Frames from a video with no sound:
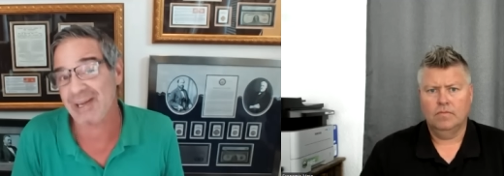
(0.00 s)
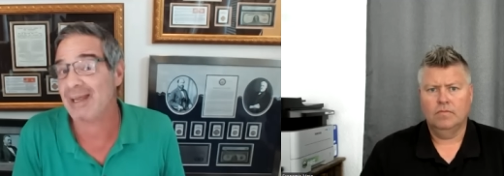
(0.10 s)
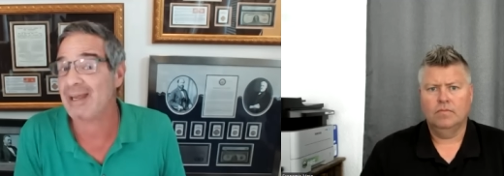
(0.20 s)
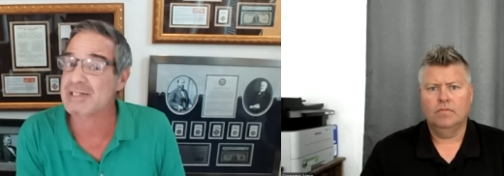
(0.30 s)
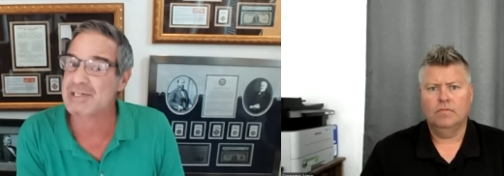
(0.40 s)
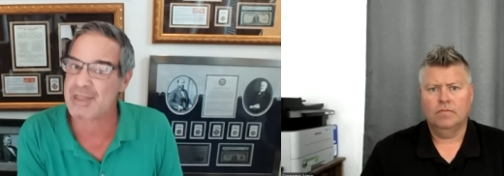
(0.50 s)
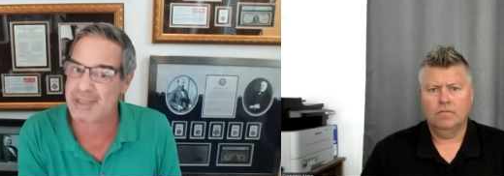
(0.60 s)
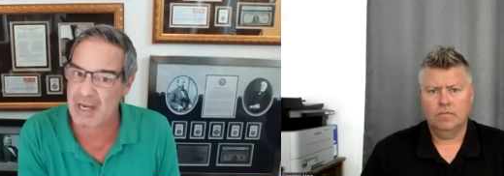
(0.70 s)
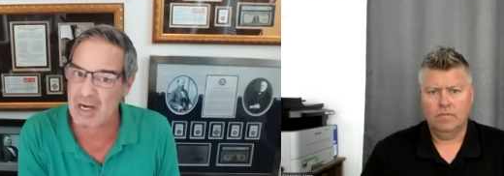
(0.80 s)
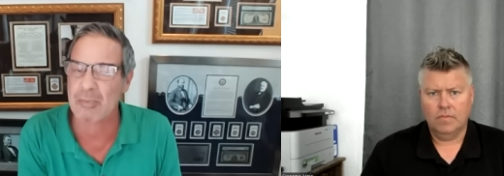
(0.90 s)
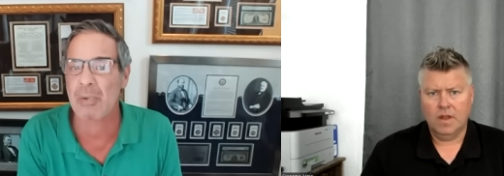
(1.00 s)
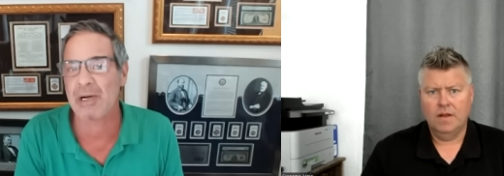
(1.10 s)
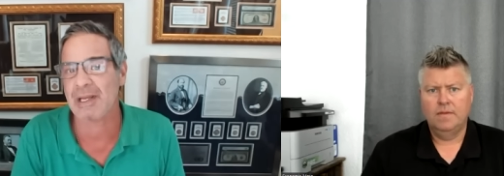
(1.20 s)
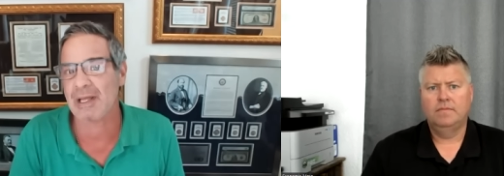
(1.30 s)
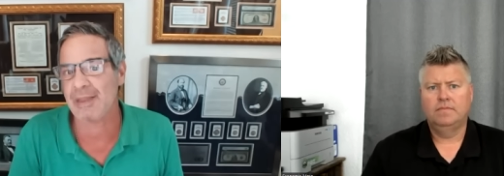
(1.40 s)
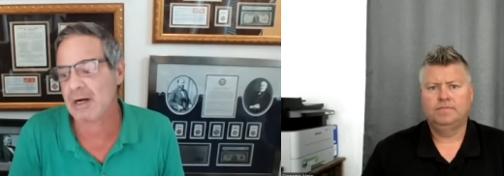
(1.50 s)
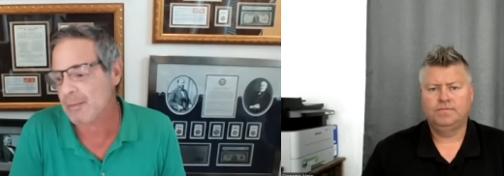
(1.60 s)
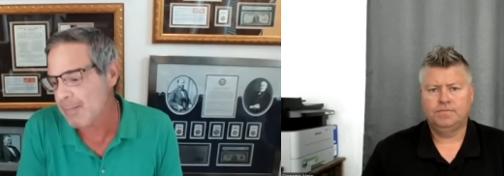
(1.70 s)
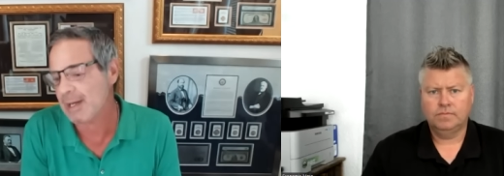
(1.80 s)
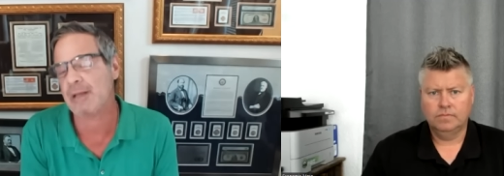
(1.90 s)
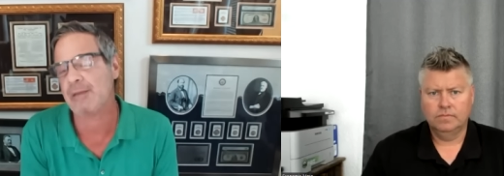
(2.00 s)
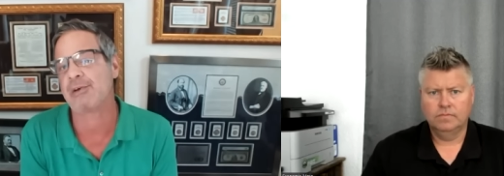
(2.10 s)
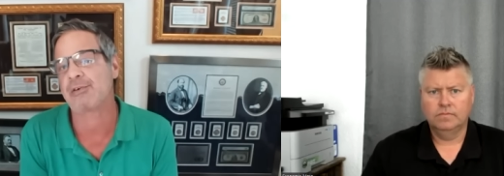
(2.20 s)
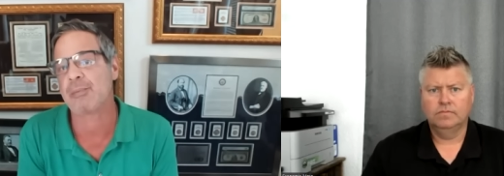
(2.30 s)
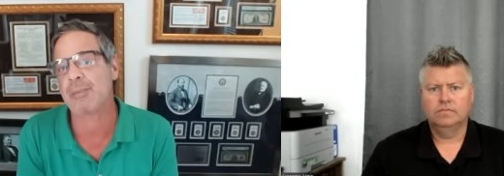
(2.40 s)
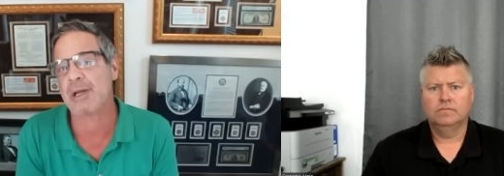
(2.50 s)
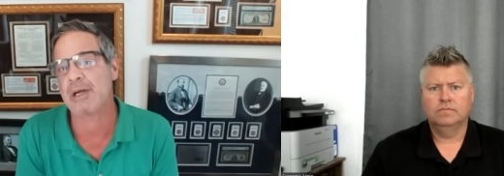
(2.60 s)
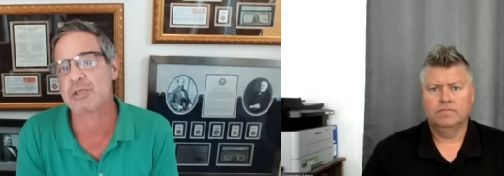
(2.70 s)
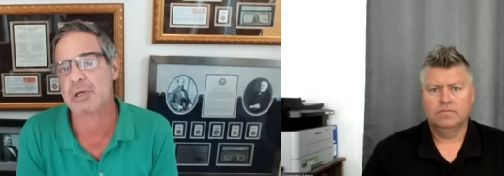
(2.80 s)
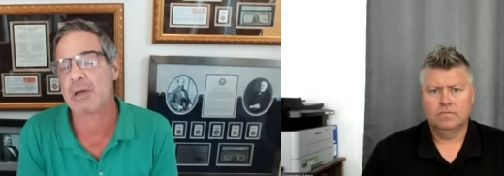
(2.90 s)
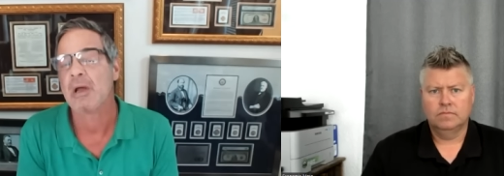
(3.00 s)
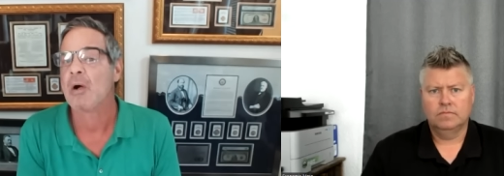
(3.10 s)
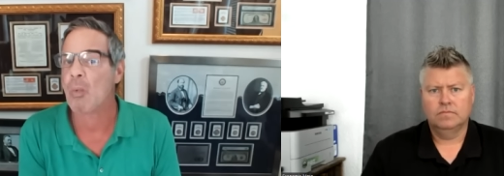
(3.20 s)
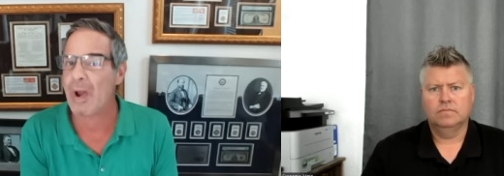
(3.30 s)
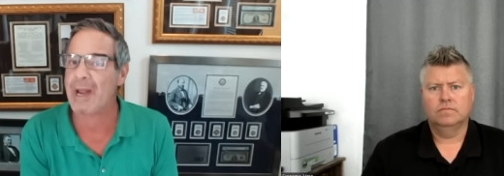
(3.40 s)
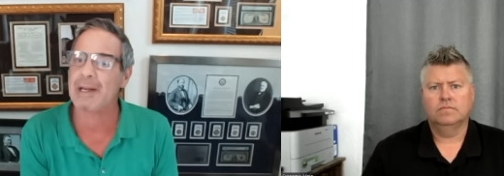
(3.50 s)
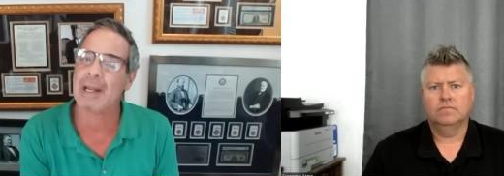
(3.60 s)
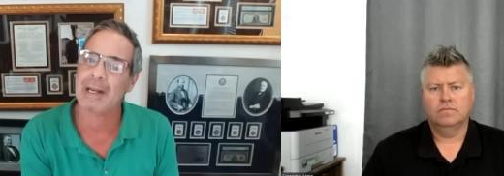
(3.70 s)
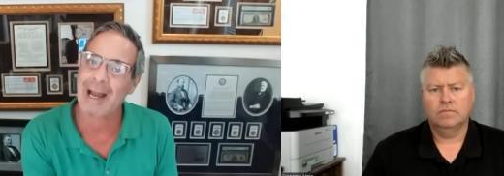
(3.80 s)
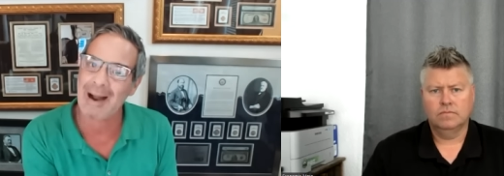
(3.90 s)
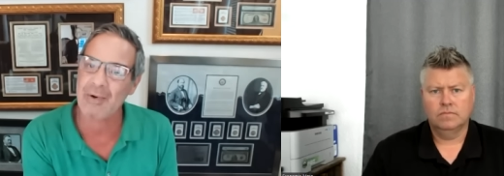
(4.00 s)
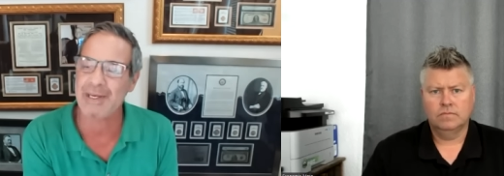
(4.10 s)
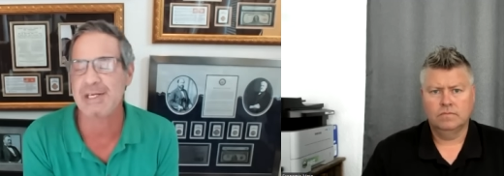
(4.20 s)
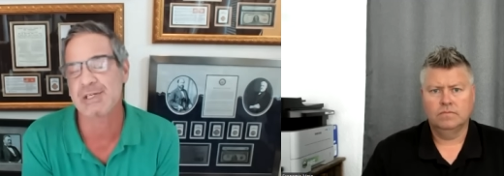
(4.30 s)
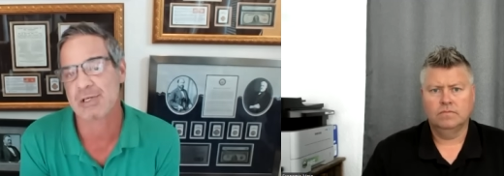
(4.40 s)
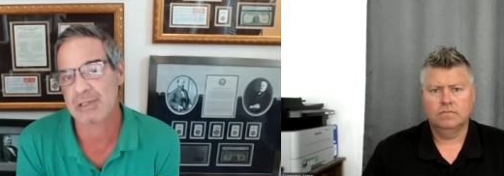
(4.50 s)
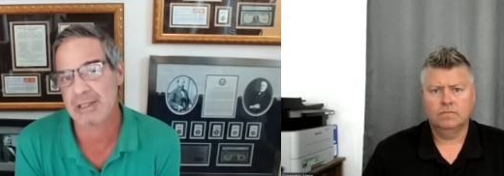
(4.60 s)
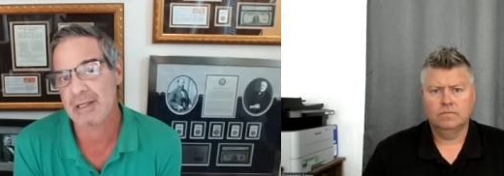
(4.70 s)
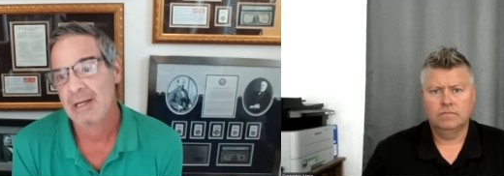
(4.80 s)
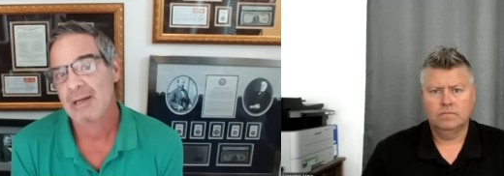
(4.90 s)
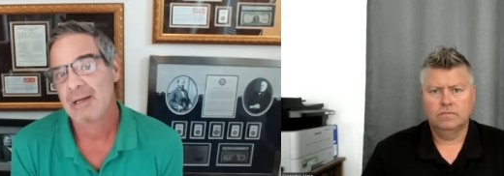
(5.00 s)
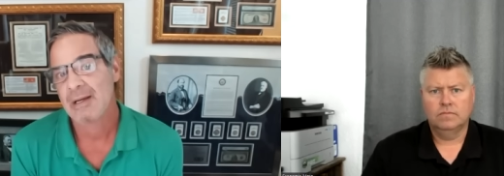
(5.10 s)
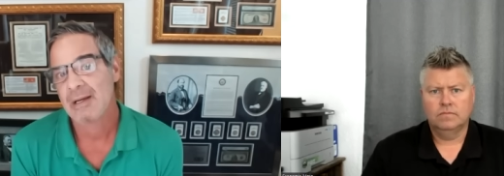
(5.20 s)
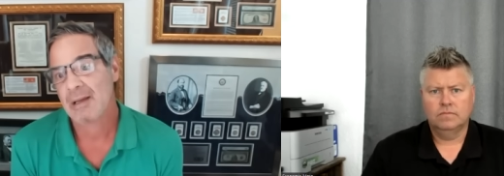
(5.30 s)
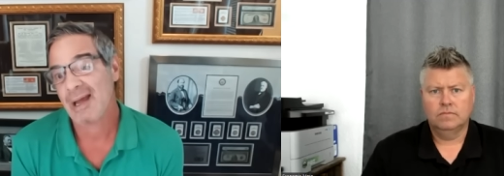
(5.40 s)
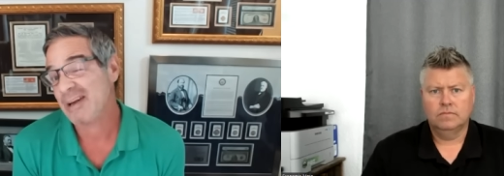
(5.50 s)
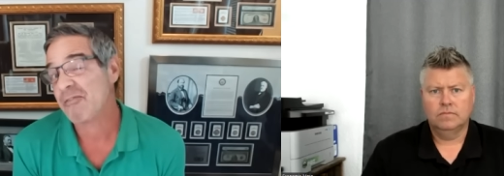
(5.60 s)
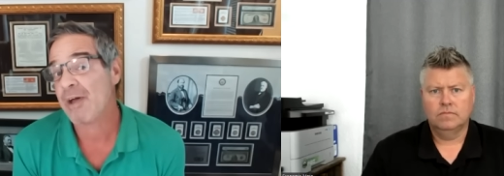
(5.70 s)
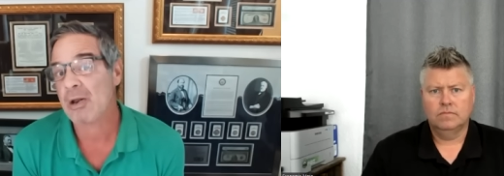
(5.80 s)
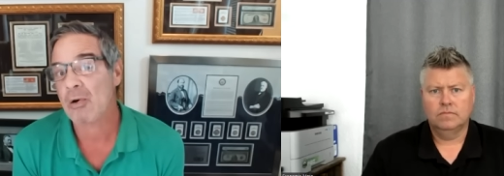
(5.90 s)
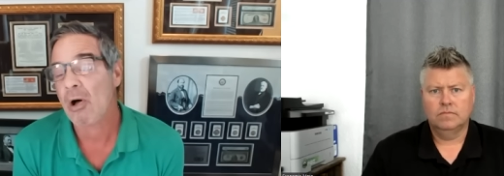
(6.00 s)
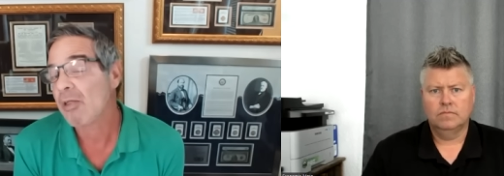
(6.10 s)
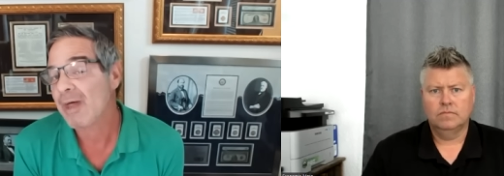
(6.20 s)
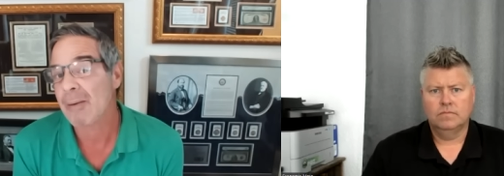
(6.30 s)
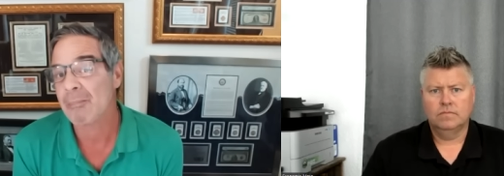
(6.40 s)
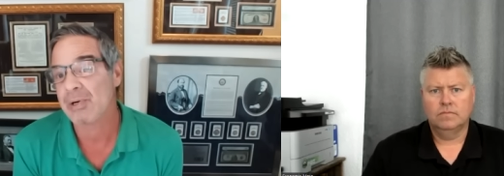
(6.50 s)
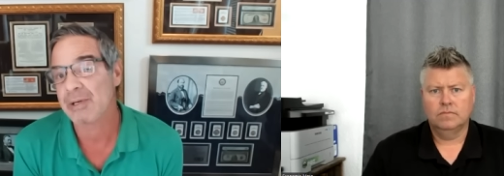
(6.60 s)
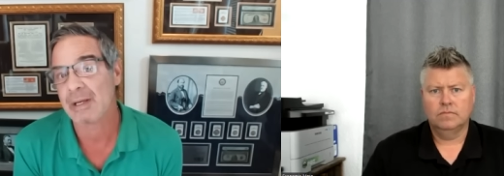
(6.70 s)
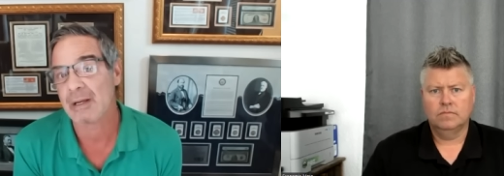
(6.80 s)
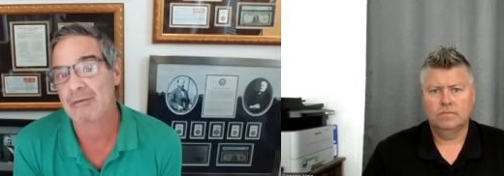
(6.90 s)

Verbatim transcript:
Speaker 1: It's their money. And they're making the determination when and how easily, and if at all, that money gets